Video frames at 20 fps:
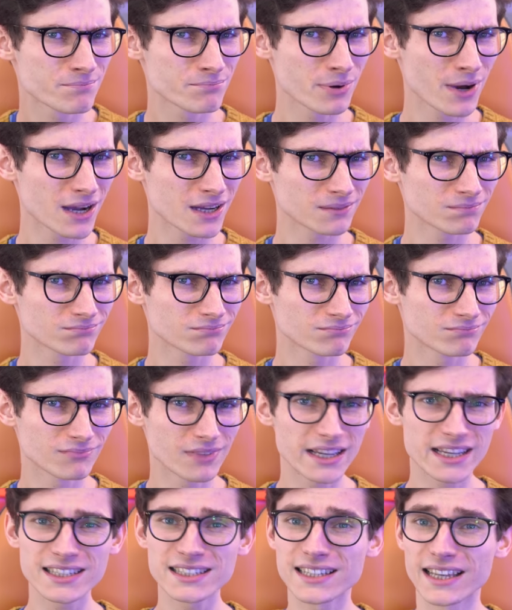But
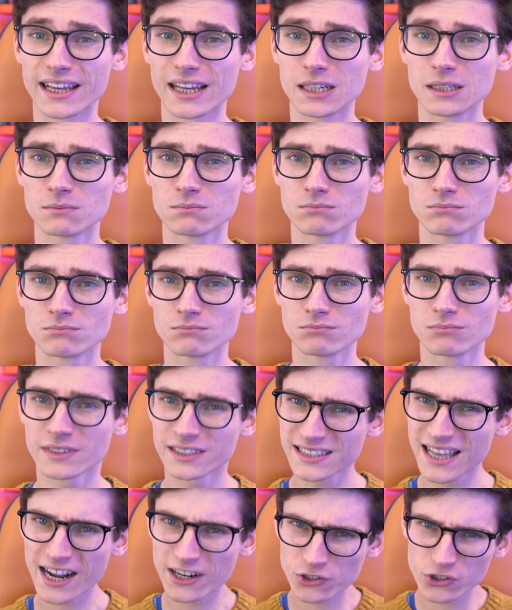is it?
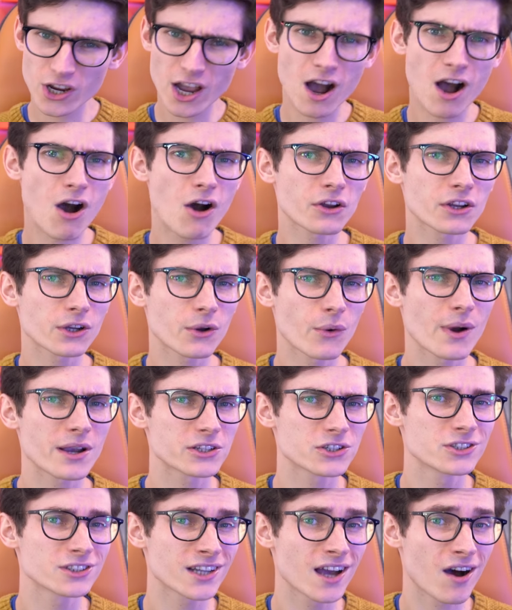It's actually a harder
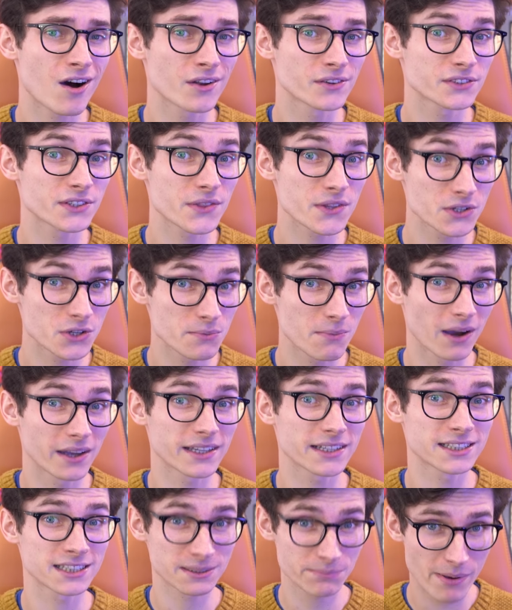question to answer than you might
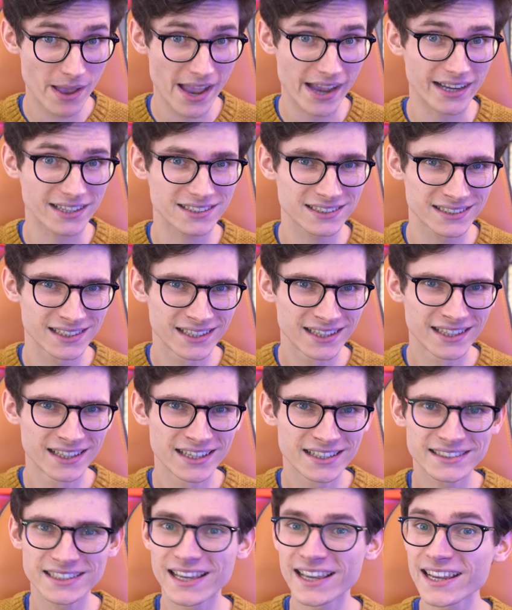expect.
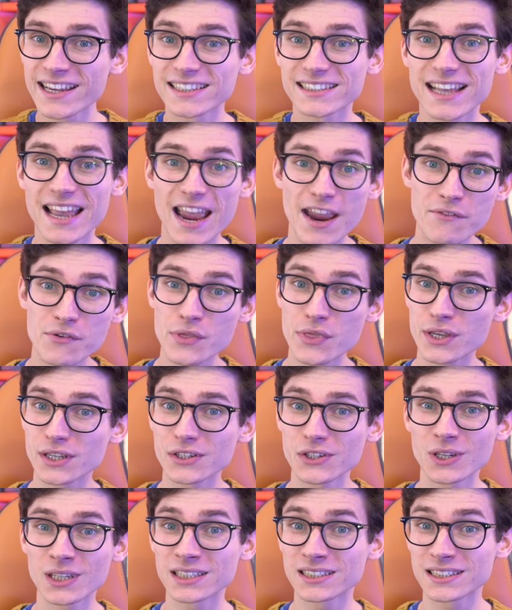So here's everything
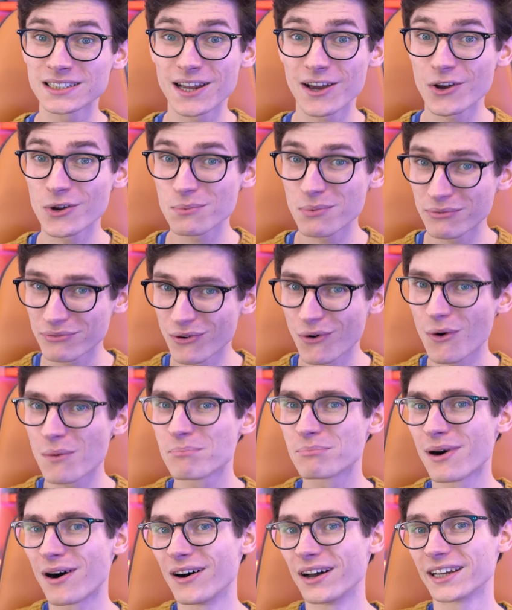you need to know before
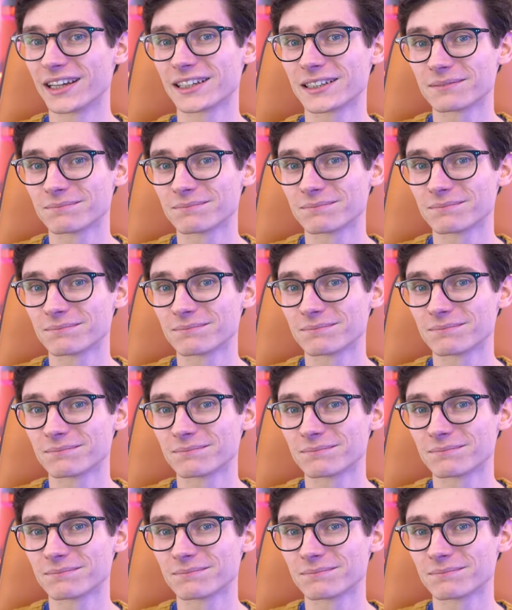buying.